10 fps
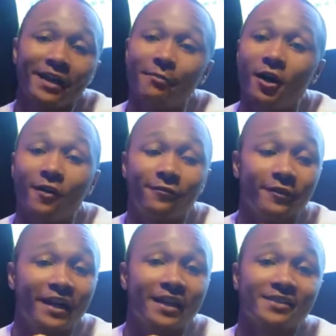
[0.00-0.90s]
I'm all
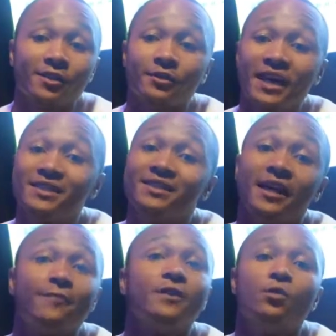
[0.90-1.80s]
for that. So that's
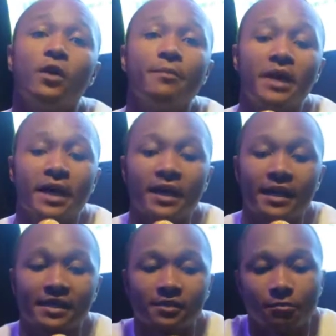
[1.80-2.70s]
definitely one man
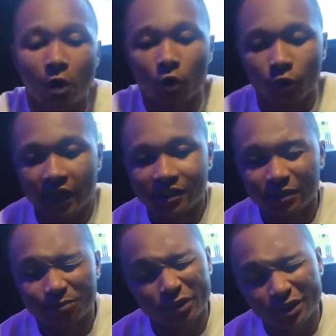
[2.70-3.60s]
that's a mogul that
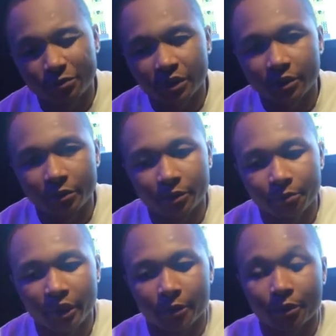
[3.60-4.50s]
just pushed me to be a
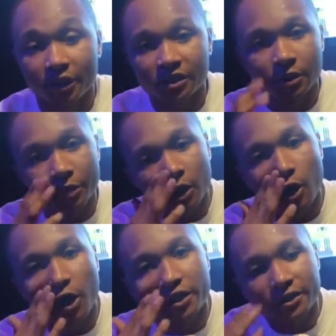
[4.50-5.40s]
better person, a better
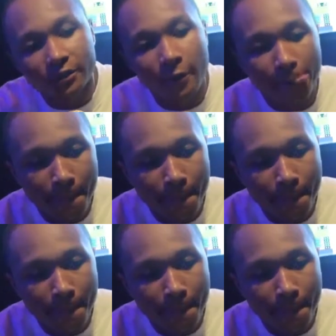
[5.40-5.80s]
artist.